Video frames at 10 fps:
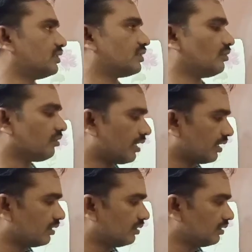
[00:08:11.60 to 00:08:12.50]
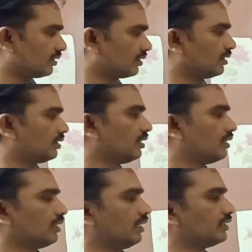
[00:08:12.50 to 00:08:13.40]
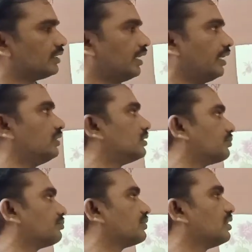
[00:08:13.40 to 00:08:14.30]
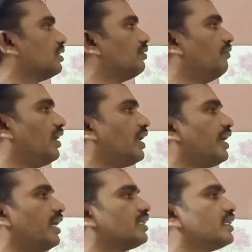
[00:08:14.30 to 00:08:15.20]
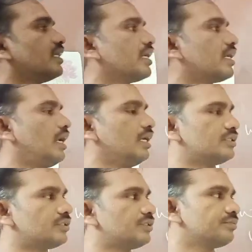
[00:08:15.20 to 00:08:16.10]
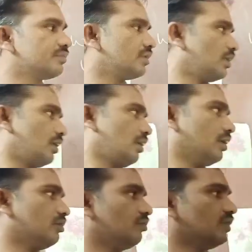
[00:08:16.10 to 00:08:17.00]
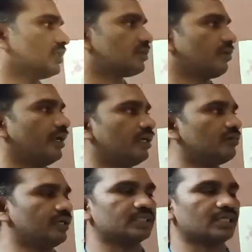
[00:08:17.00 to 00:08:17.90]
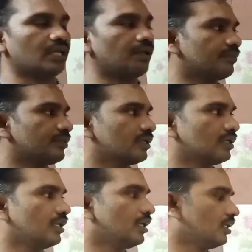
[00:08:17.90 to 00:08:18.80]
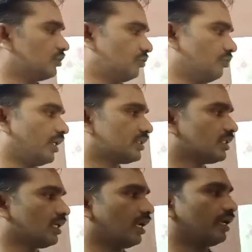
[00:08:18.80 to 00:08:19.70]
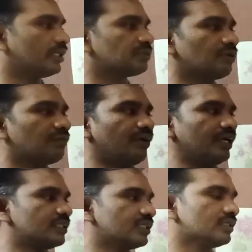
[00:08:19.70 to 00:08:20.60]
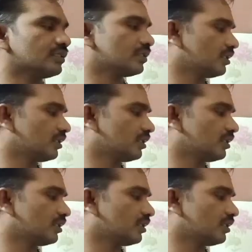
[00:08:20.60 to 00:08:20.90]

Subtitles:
Look at this incident. When I entered the class, Raghu was trying to escape. Suresh and Naresh were fighting.